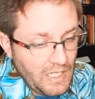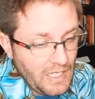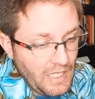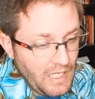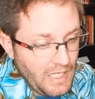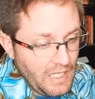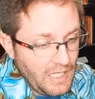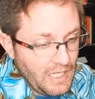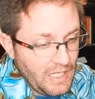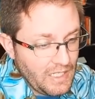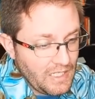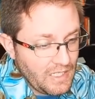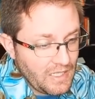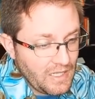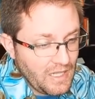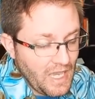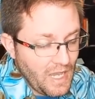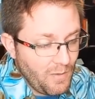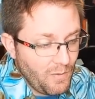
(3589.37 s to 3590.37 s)
and
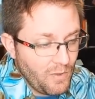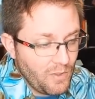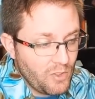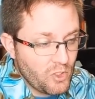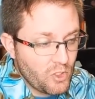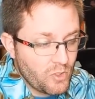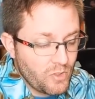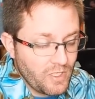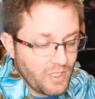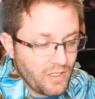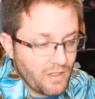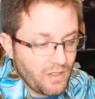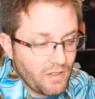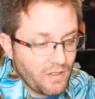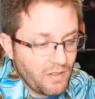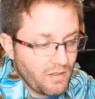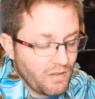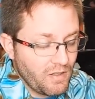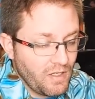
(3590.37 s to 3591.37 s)
that would
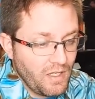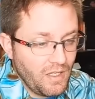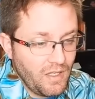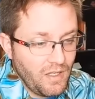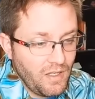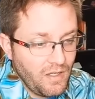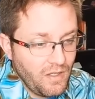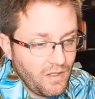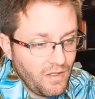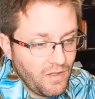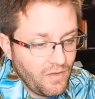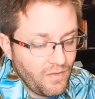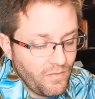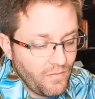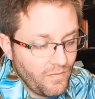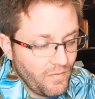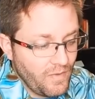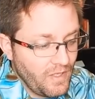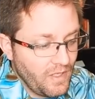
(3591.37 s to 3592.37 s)
trigger uh,
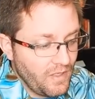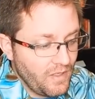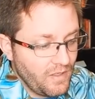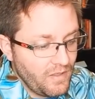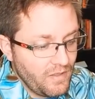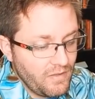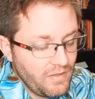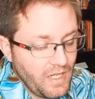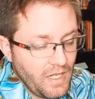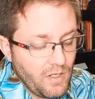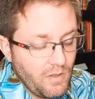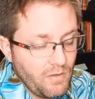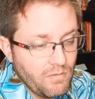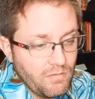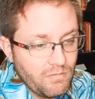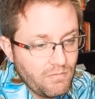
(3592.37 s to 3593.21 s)
uh, NATO.